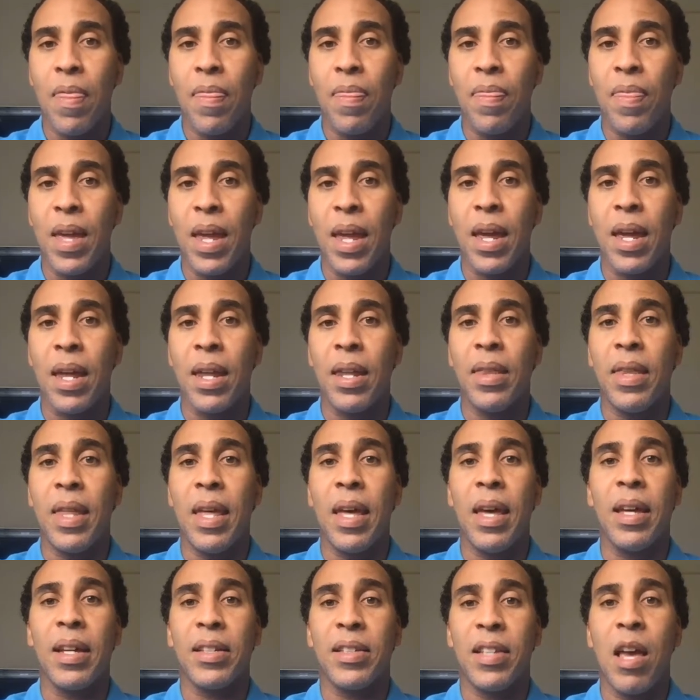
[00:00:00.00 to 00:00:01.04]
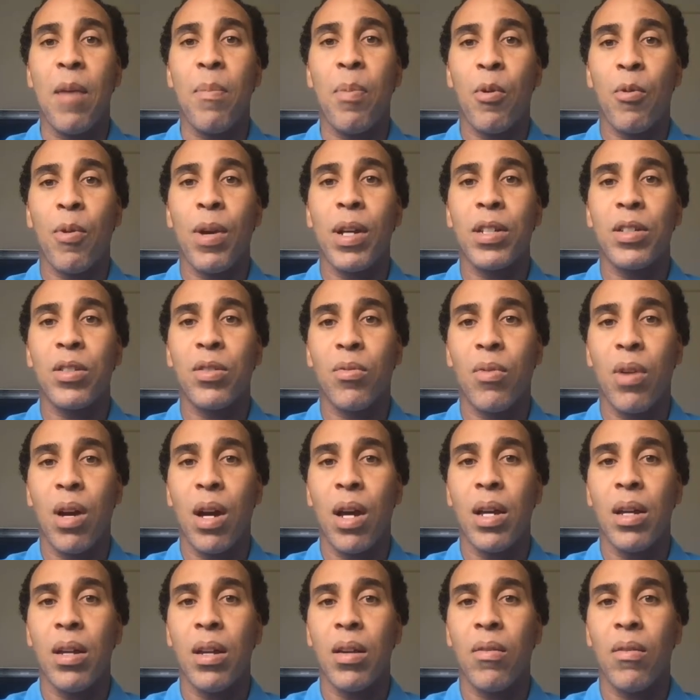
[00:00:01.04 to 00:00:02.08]
then the example
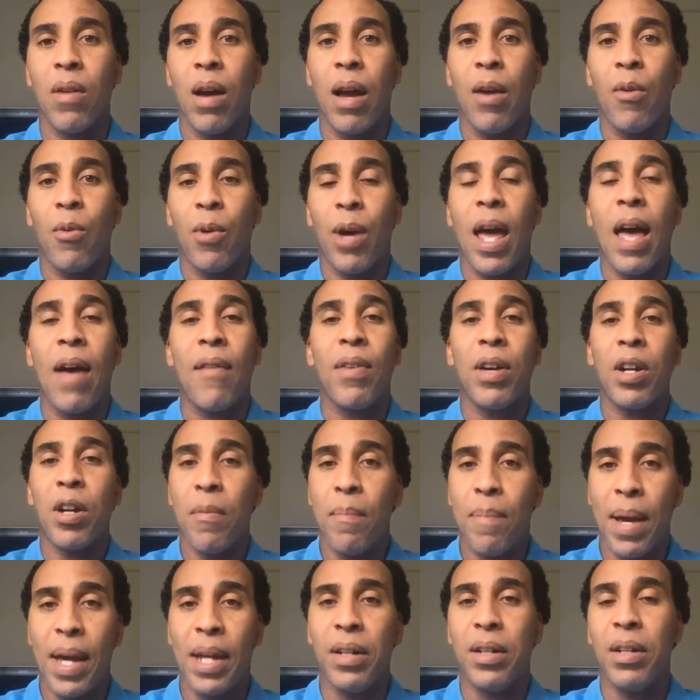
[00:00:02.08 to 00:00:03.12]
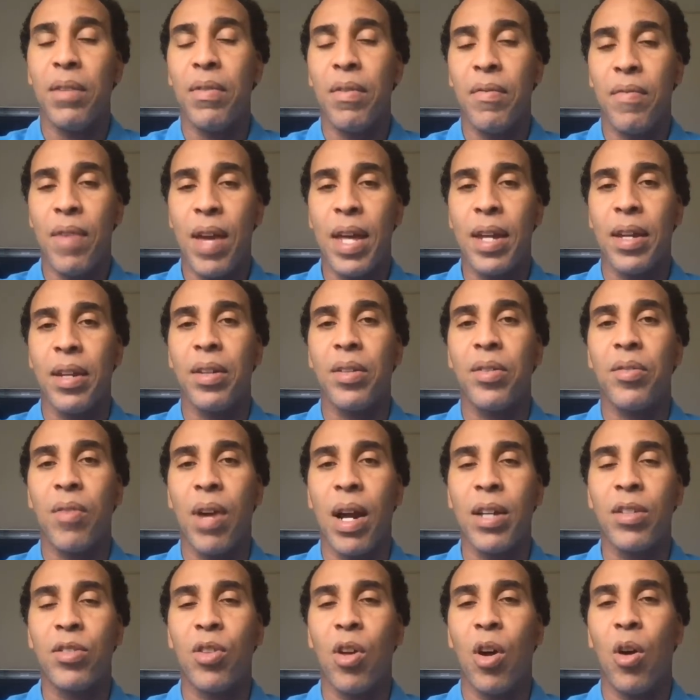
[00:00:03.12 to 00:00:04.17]
restaurant, right, will have a competitive advantage,
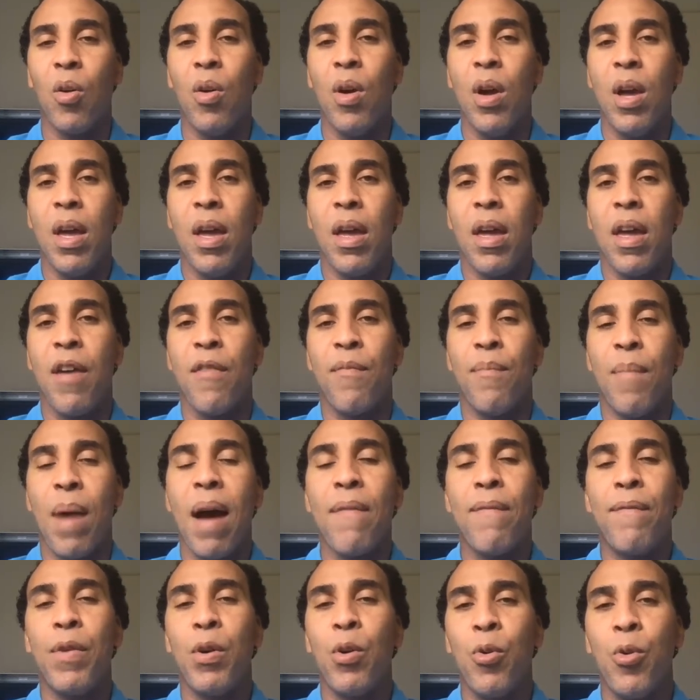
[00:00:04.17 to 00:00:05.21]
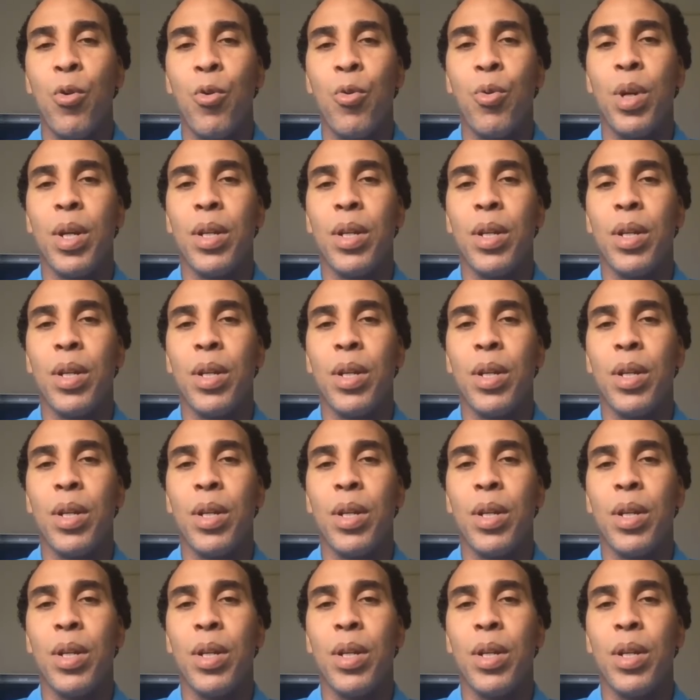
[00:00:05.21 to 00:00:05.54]
right? So if my food